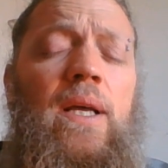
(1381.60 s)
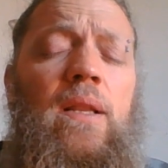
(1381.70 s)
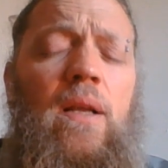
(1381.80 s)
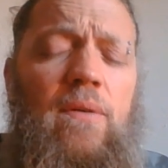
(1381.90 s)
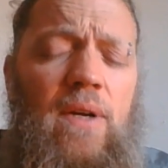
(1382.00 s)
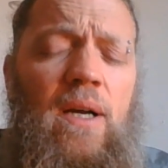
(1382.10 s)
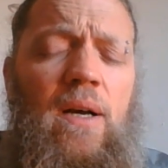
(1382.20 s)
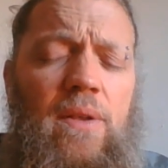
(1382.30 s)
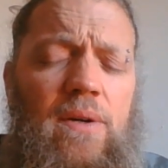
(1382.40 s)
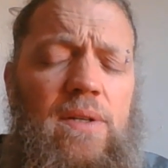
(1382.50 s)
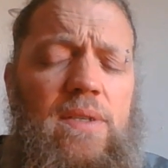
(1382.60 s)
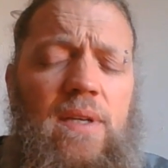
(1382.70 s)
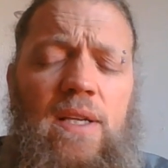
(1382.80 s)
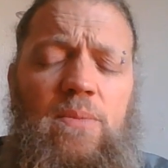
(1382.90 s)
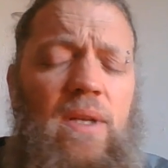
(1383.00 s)
and loving others
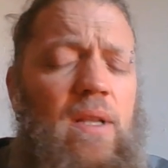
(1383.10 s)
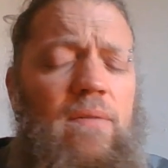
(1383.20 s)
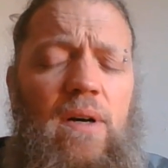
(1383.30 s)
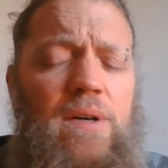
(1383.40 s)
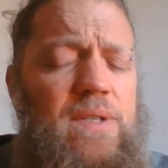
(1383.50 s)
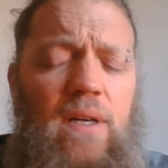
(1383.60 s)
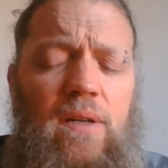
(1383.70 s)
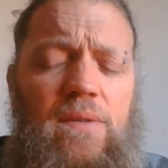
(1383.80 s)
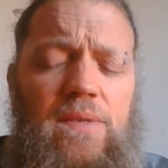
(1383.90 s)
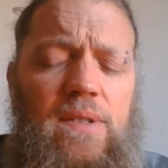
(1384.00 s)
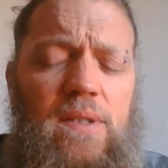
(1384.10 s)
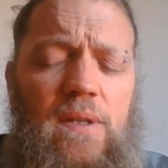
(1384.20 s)
as we love ourselves.